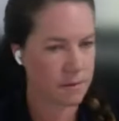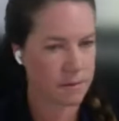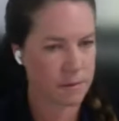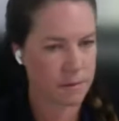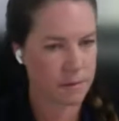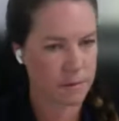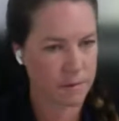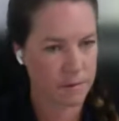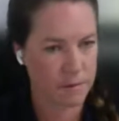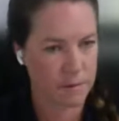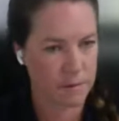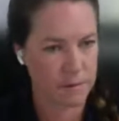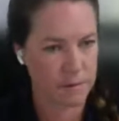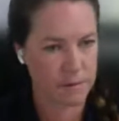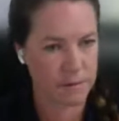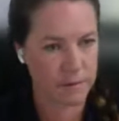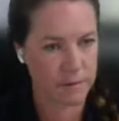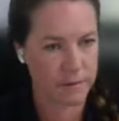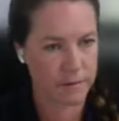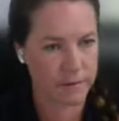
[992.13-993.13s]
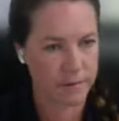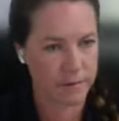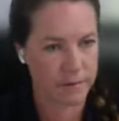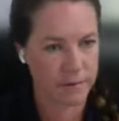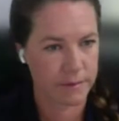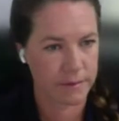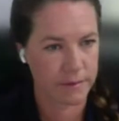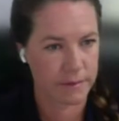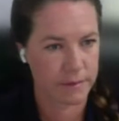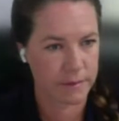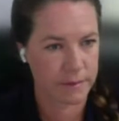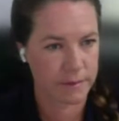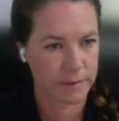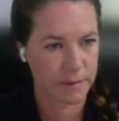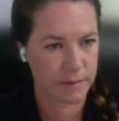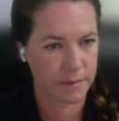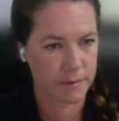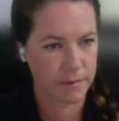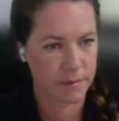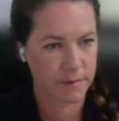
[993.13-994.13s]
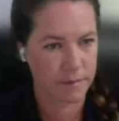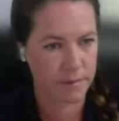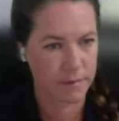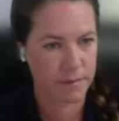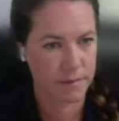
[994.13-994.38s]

No words are spoken by the person on screen.